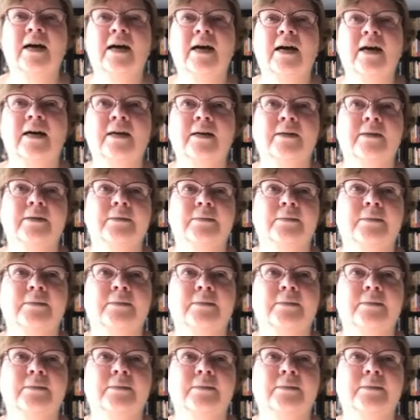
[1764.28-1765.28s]
Uh,
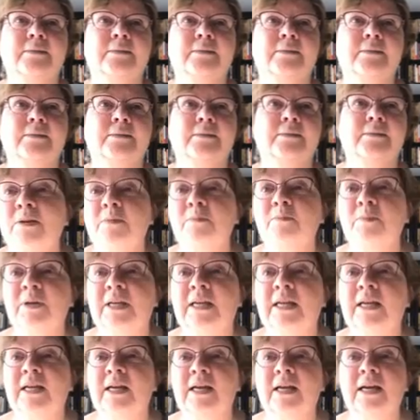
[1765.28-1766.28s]
it
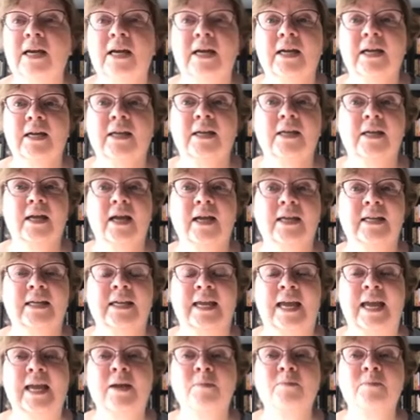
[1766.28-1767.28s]
could even be a
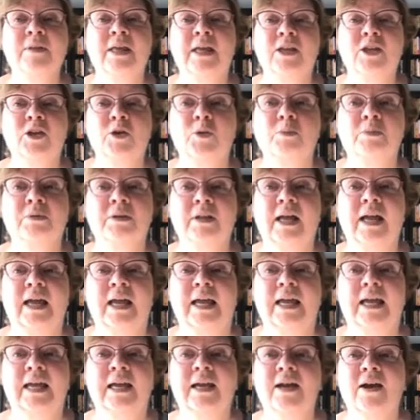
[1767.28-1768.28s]
game that you
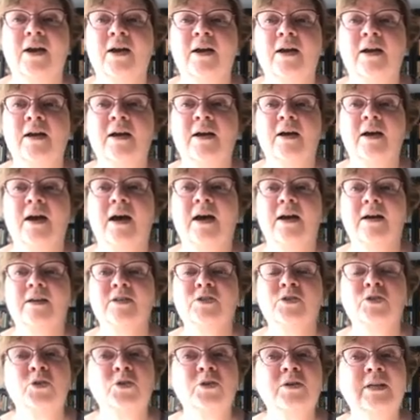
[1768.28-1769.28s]
play.
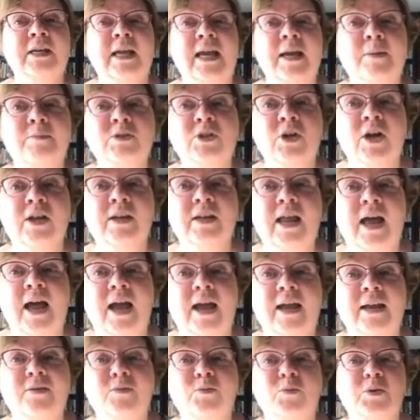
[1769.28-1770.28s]
Certain games
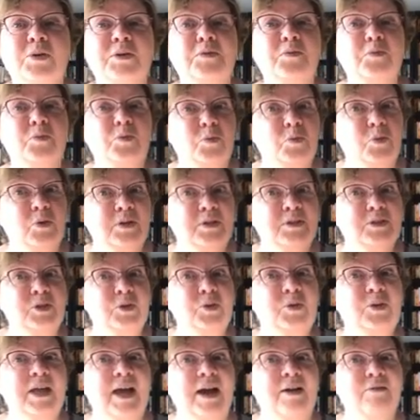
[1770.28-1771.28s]
online will
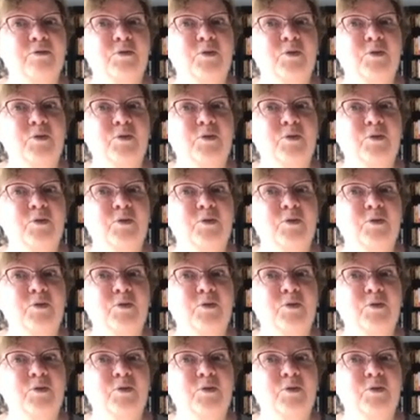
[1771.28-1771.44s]
do that